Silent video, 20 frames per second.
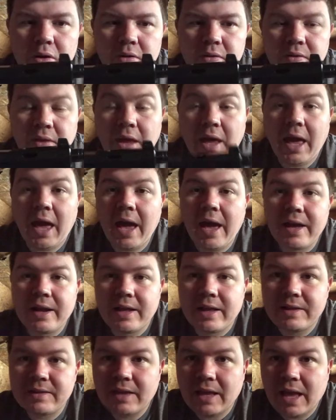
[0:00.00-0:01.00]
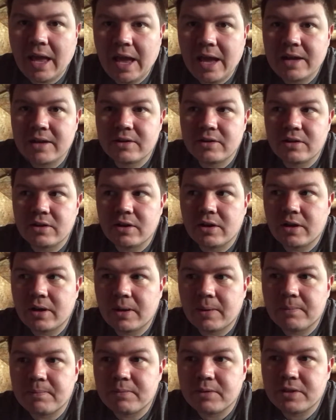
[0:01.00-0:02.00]
They had it, and they had
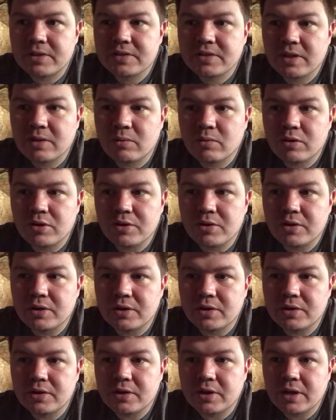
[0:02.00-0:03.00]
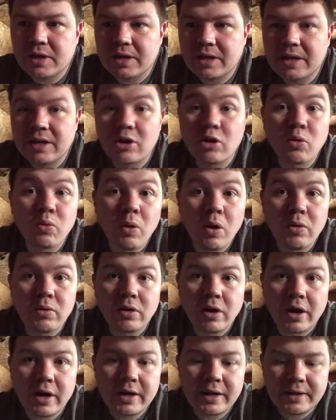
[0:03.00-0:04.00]
this thing where you could get a
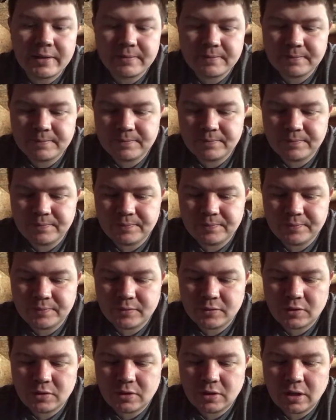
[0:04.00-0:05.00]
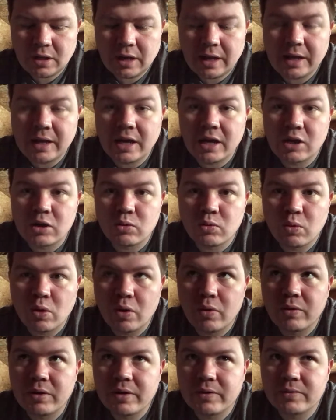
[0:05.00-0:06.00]
quote on it. And I got a
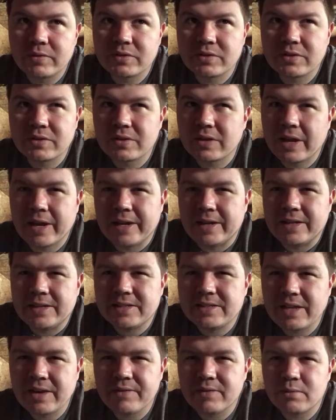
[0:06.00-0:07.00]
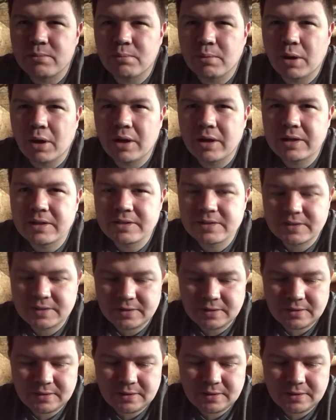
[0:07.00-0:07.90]
quote, and it was $87.